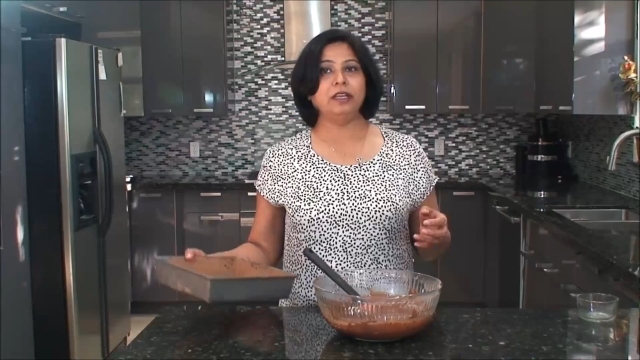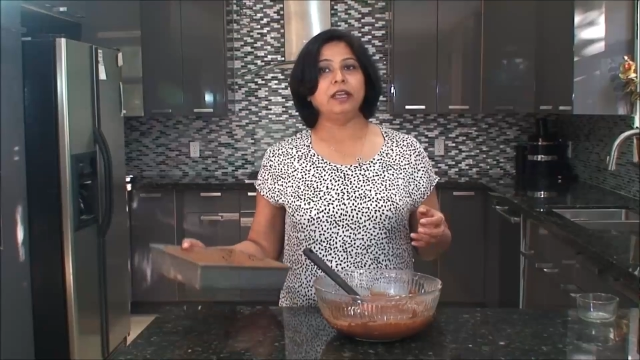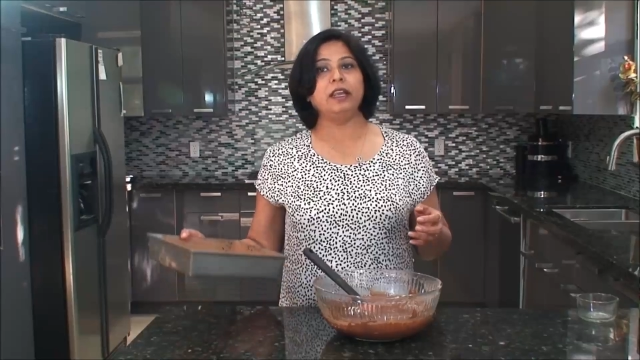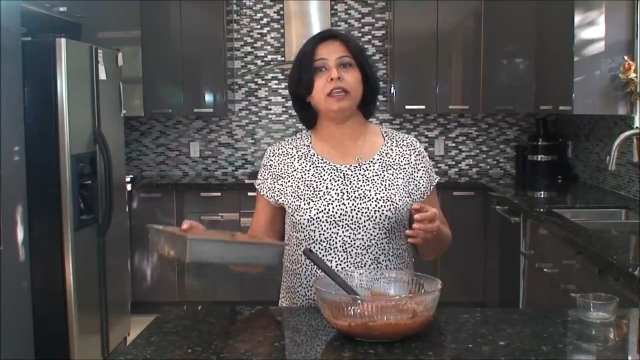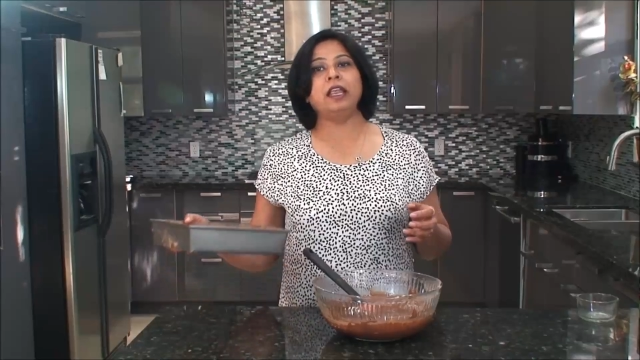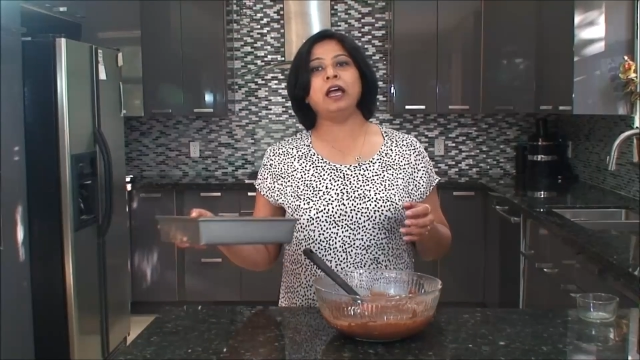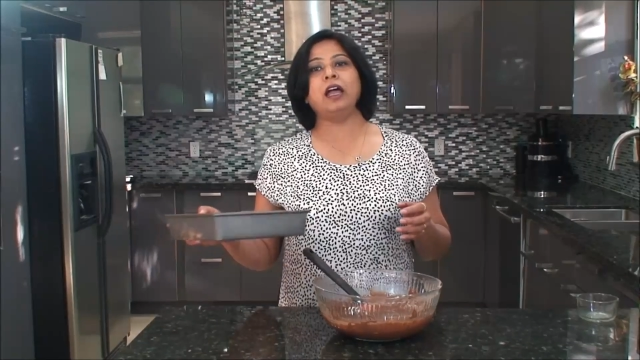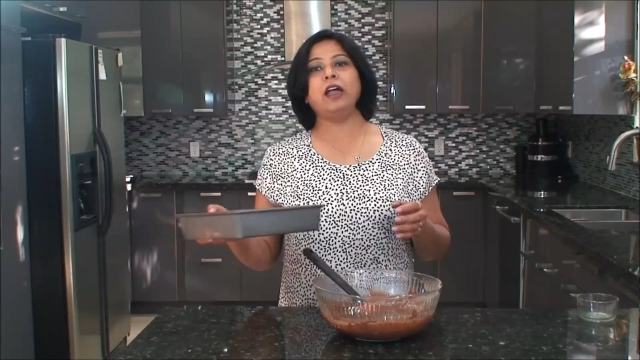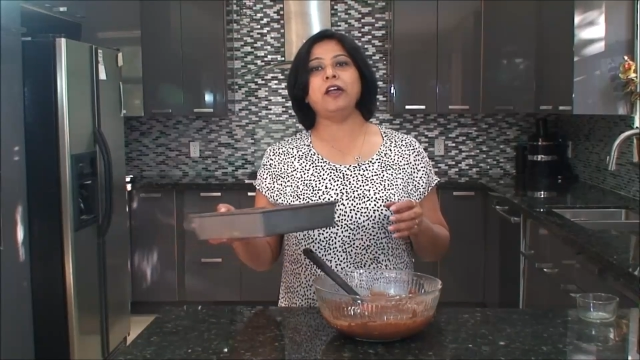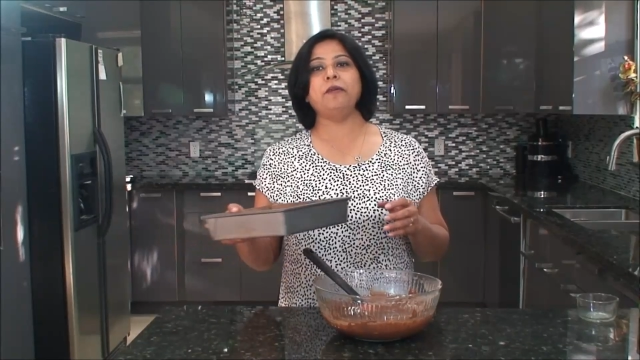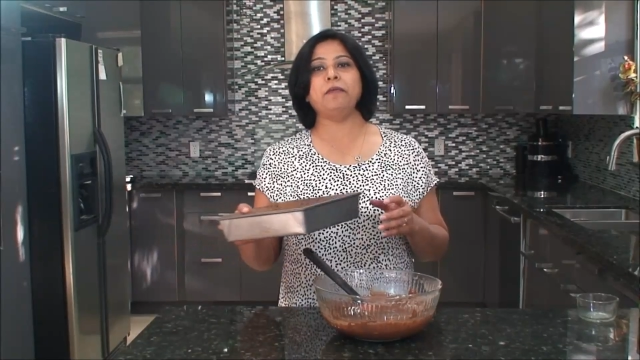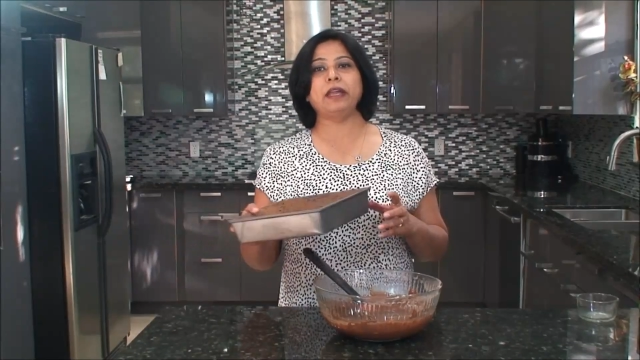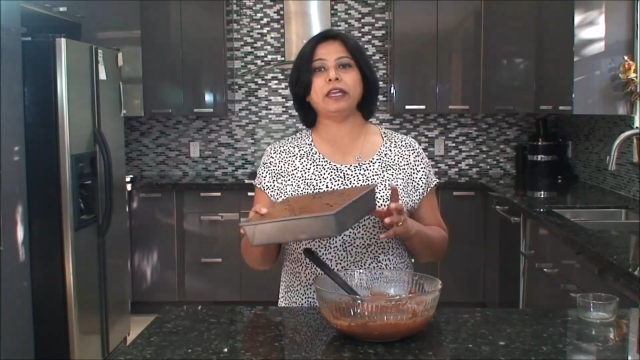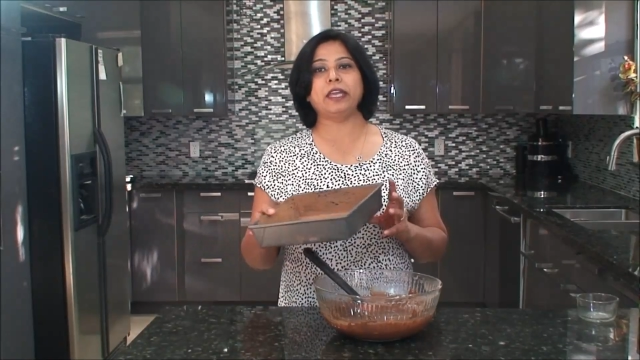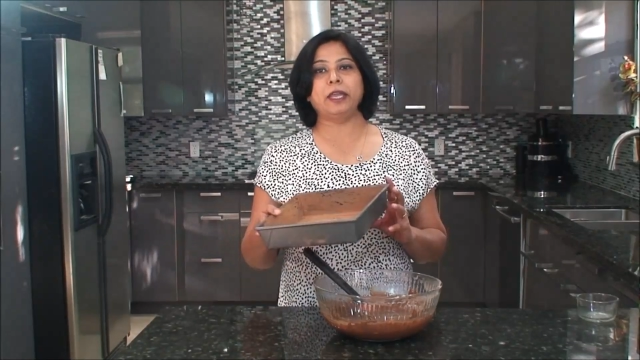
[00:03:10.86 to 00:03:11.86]
Now I
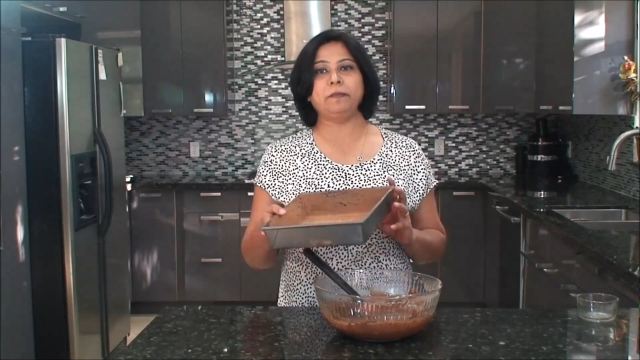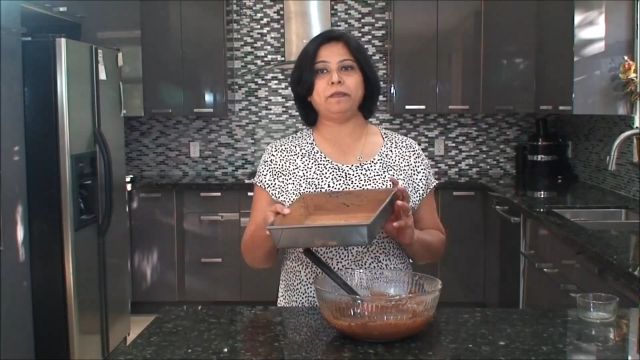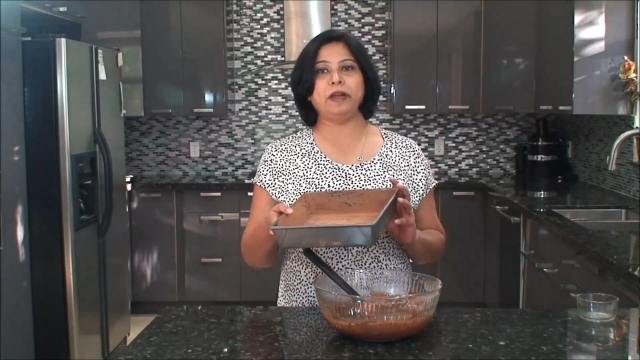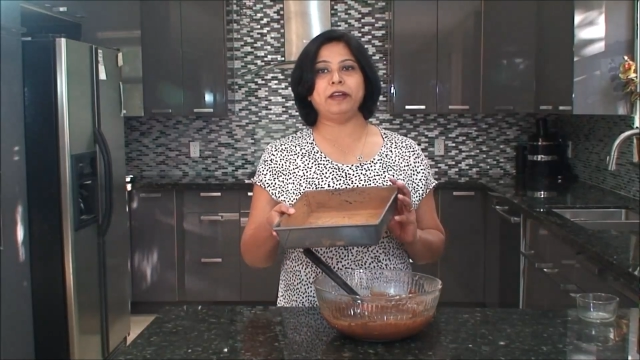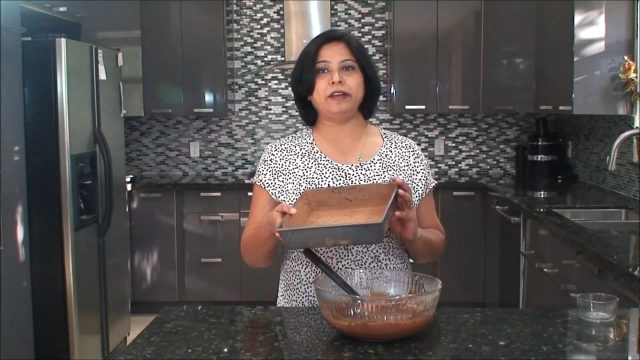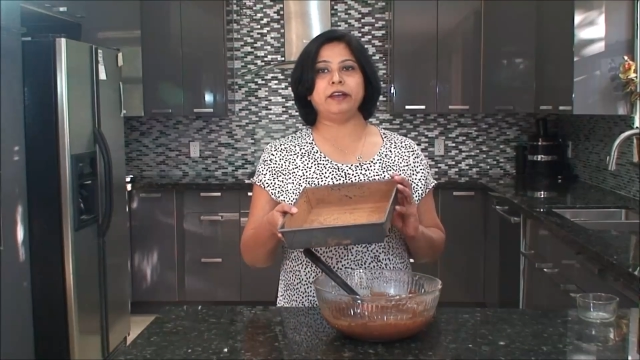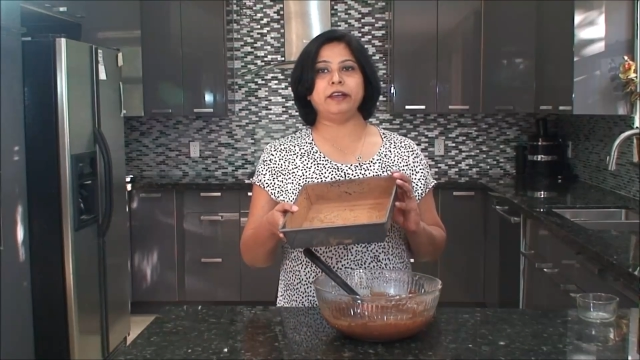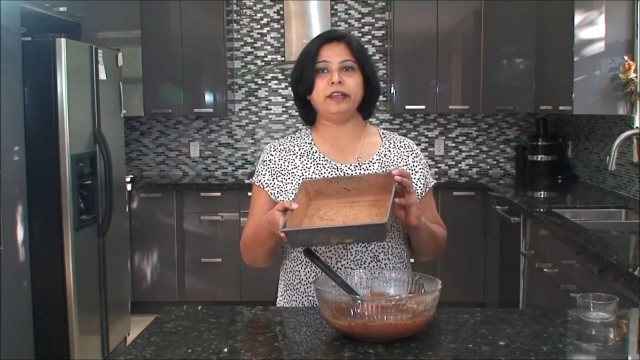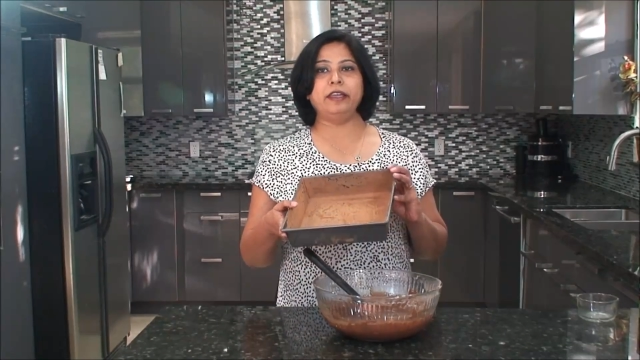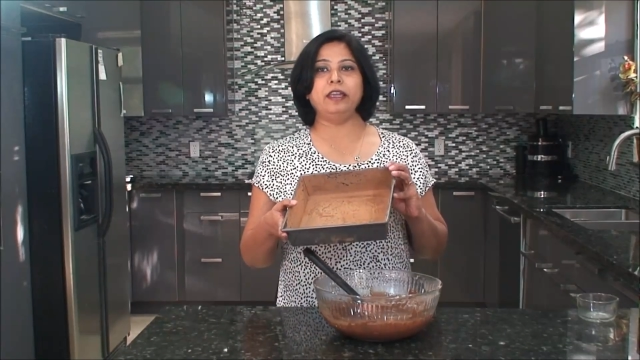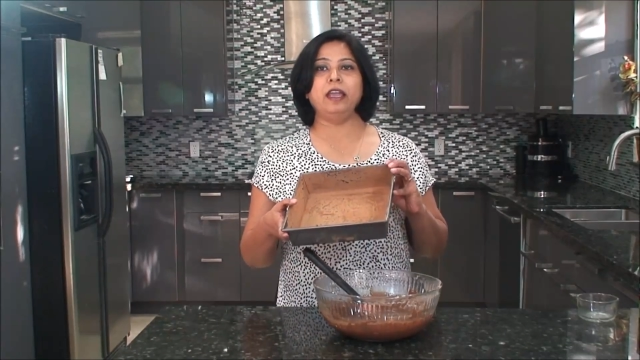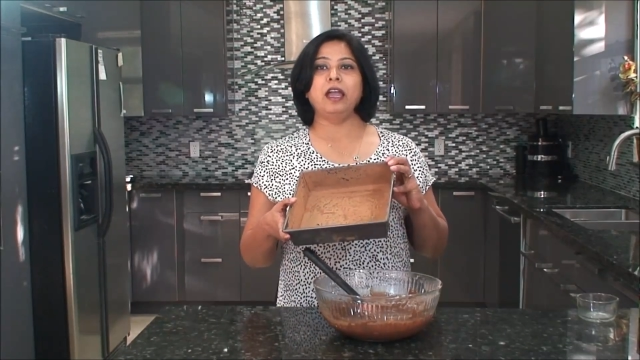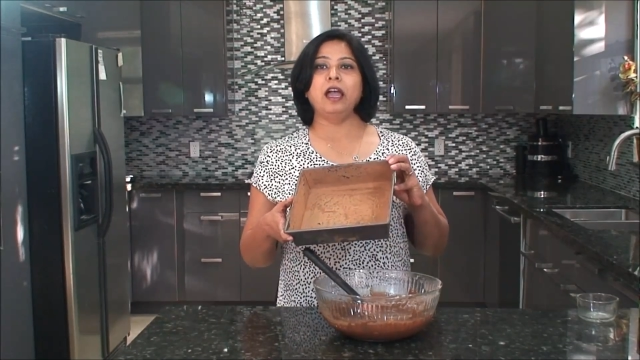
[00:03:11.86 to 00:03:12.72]
have my cake pan ready.